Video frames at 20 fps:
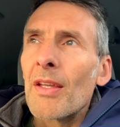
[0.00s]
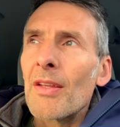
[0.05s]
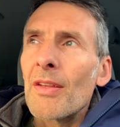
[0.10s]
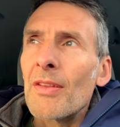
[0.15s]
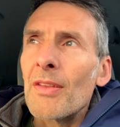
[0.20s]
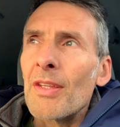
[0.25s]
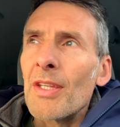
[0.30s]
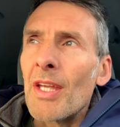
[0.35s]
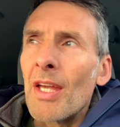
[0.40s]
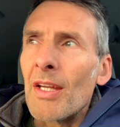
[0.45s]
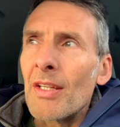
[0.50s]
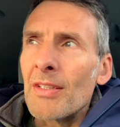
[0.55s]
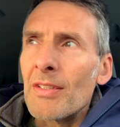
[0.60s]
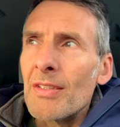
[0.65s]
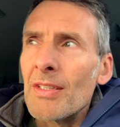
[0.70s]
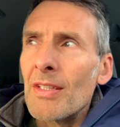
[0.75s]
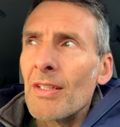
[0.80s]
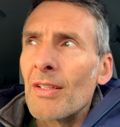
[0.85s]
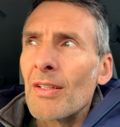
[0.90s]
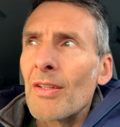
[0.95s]
the
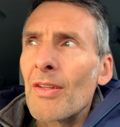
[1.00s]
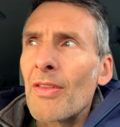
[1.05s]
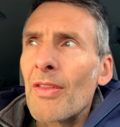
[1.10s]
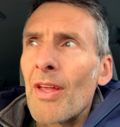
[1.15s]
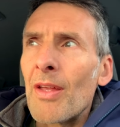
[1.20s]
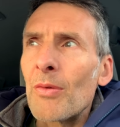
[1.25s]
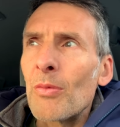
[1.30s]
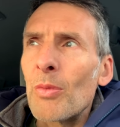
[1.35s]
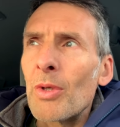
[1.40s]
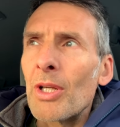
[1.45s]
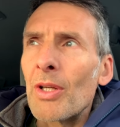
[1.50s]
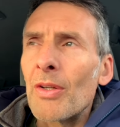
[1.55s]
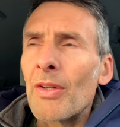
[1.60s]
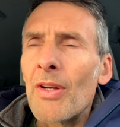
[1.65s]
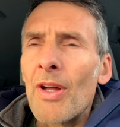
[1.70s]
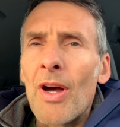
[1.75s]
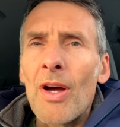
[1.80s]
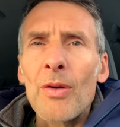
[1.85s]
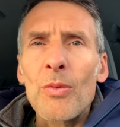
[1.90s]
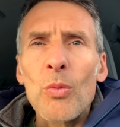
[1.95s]
idea that we are
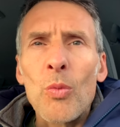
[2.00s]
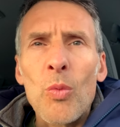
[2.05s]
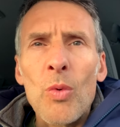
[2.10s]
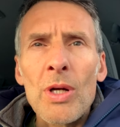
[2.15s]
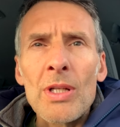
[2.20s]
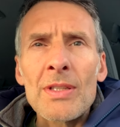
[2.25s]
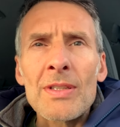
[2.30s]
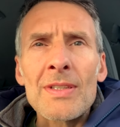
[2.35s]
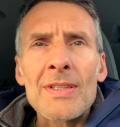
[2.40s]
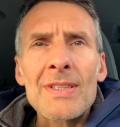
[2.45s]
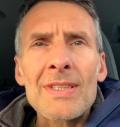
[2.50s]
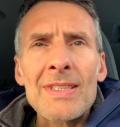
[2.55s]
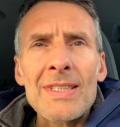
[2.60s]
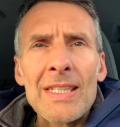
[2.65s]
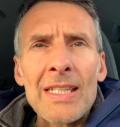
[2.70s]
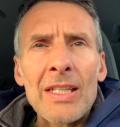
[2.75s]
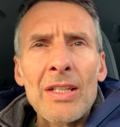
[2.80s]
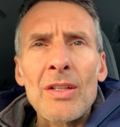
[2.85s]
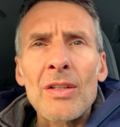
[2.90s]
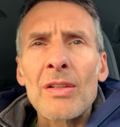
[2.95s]
not one
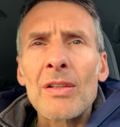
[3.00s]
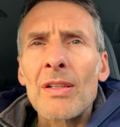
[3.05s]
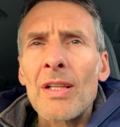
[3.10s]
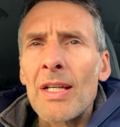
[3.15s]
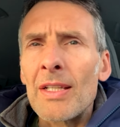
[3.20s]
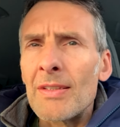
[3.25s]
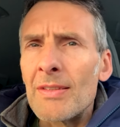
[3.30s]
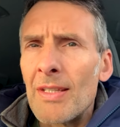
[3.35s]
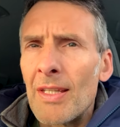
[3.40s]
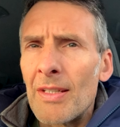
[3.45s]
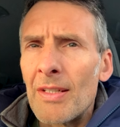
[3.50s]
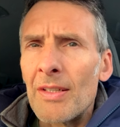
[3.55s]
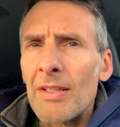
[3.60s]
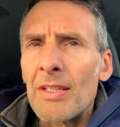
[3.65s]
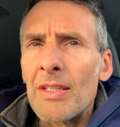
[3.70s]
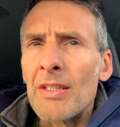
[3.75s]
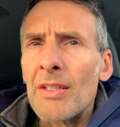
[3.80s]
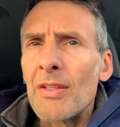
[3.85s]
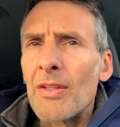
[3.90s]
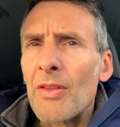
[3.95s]
single
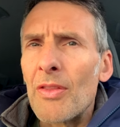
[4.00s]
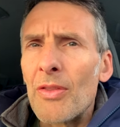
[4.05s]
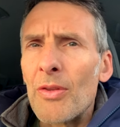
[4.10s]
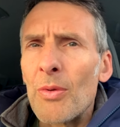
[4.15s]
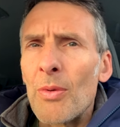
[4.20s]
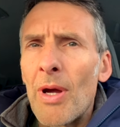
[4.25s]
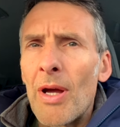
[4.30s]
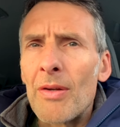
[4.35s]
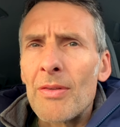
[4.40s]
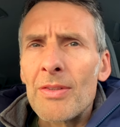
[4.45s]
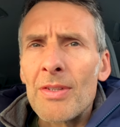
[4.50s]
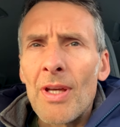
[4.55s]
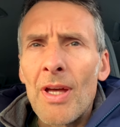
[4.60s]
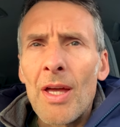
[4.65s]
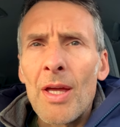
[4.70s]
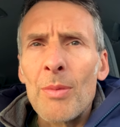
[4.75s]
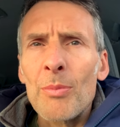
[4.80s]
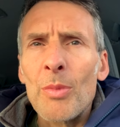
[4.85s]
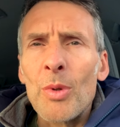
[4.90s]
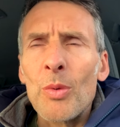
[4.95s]
identity throughout time,